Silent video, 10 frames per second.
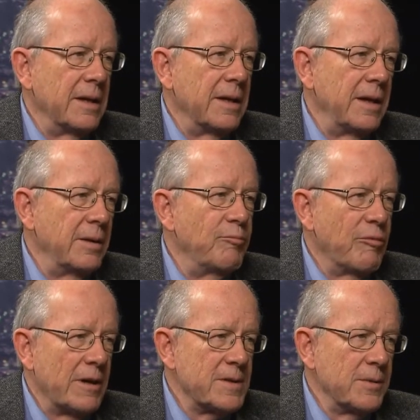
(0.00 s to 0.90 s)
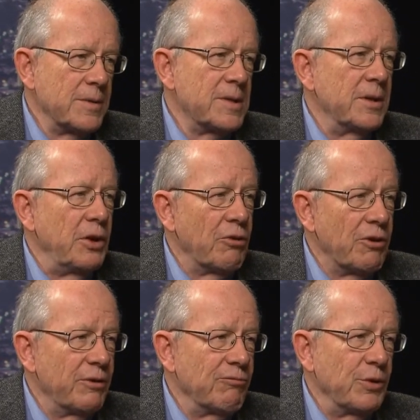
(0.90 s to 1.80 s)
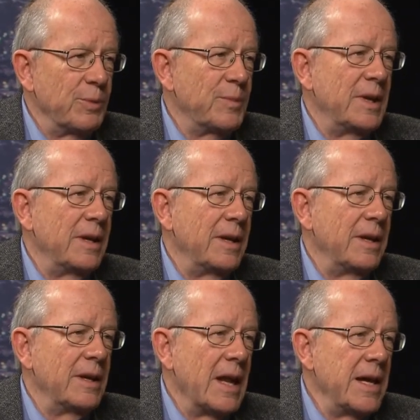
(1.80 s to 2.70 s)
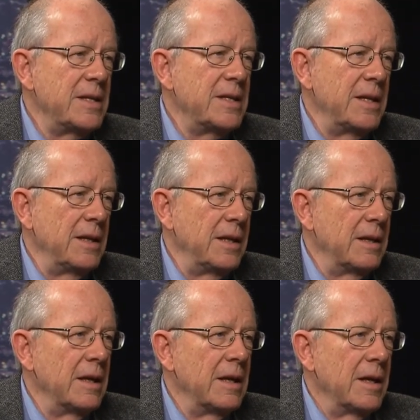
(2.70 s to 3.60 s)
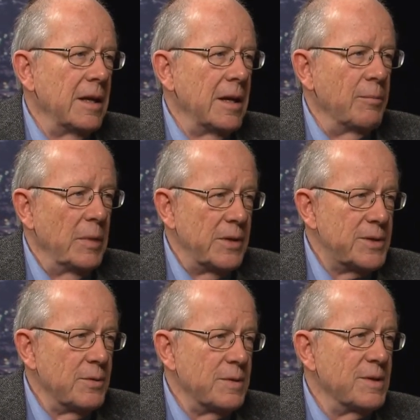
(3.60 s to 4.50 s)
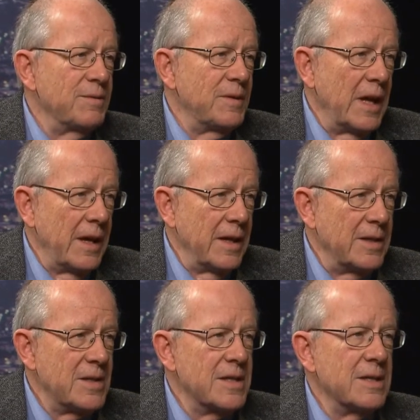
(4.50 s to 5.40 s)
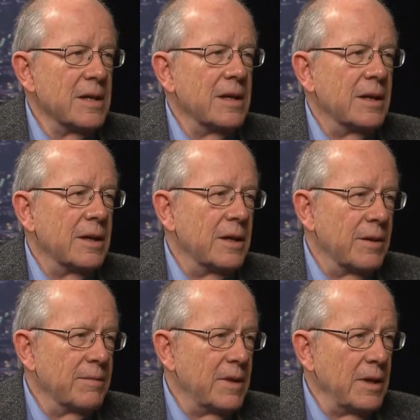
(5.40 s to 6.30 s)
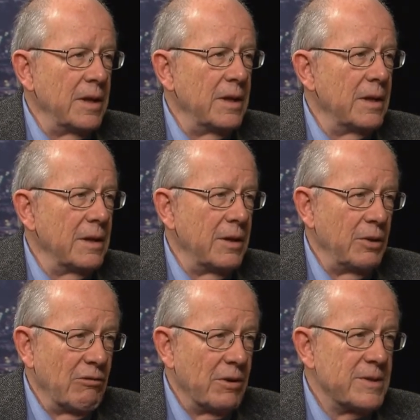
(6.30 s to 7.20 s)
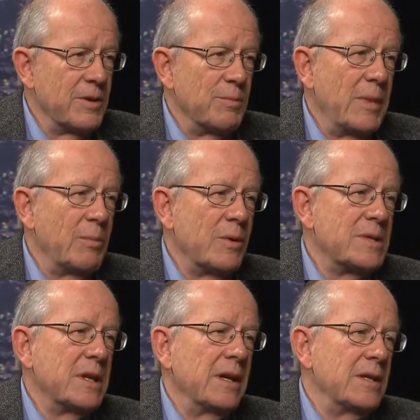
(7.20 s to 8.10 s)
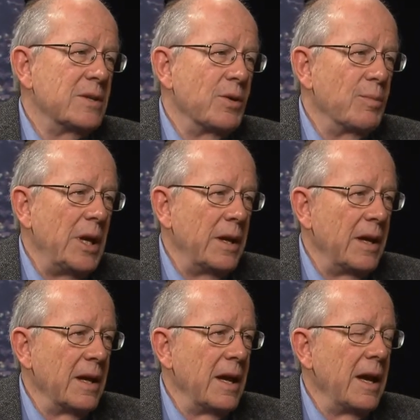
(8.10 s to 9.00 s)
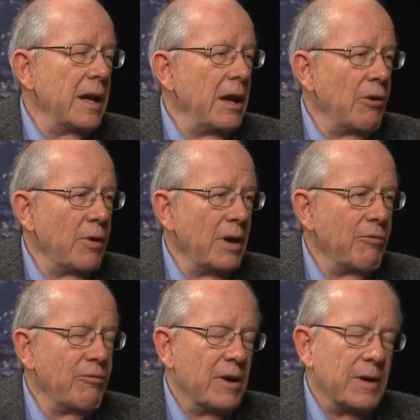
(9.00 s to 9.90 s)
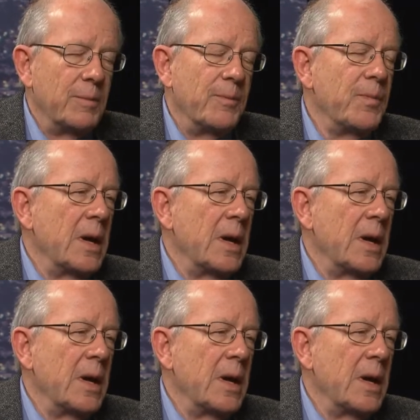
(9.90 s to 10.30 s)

in Brussels, the Eurogroup, the 19 ministers of finance of the Eurozone member states are meeting and hearing from